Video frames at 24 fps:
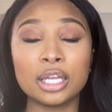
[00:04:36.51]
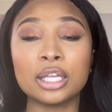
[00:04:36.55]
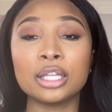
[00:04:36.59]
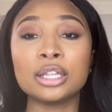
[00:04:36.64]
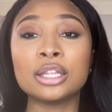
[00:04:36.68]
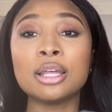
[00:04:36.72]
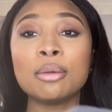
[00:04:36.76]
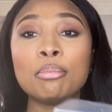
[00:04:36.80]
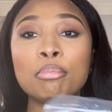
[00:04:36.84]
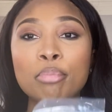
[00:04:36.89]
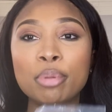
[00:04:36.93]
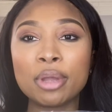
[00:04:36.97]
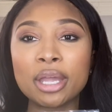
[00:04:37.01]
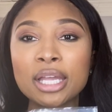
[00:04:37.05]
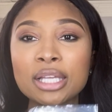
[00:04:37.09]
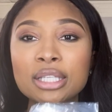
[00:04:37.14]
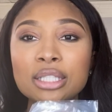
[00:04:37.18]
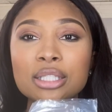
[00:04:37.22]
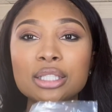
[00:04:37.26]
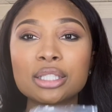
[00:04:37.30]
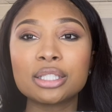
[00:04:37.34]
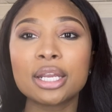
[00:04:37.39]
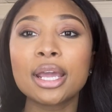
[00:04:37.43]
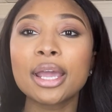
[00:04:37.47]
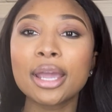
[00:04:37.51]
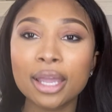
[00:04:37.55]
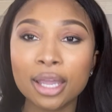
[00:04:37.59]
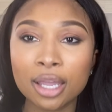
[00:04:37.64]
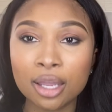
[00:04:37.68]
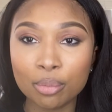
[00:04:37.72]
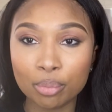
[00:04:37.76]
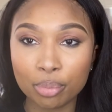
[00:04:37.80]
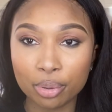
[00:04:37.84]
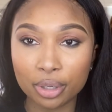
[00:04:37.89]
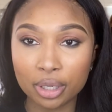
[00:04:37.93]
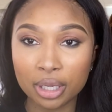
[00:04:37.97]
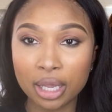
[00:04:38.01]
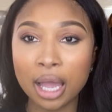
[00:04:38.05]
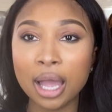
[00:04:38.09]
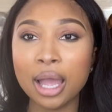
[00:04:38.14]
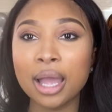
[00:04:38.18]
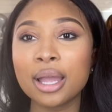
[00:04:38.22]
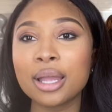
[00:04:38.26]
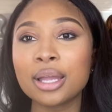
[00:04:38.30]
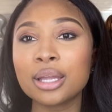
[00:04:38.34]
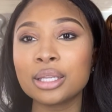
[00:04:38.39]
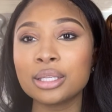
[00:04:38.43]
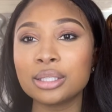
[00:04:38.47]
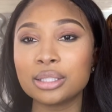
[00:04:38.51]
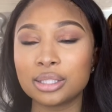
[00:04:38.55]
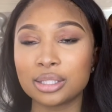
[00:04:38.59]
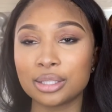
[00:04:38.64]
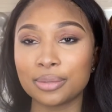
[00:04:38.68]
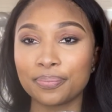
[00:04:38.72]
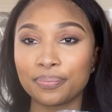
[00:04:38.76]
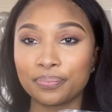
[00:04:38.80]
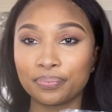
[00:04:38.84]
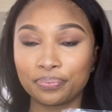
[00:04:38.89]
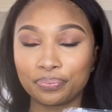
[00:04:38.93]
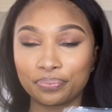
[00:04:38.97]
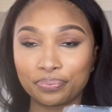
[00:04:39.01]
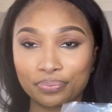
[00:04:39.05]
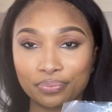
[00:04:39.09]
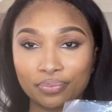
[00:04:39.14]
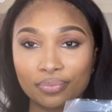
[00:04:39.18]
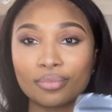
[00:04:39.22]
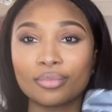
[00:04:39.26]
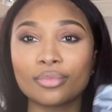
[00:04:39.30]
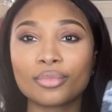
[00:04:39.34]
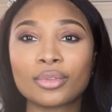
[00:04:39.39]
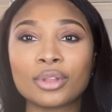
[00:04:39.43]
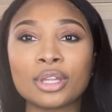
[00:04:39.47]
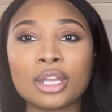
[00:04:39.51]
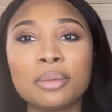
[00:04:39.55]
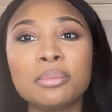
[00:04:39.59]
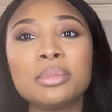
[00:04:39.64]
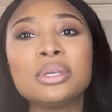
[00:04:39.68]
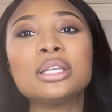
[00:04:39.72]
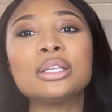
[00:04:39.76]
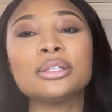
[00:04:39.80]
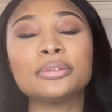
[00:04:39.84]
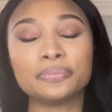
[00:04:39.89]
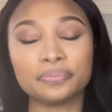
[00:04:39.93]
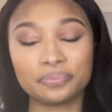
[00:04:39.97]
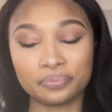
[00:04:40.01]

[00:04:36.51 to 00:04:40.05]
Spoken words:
The best tape, guys, let me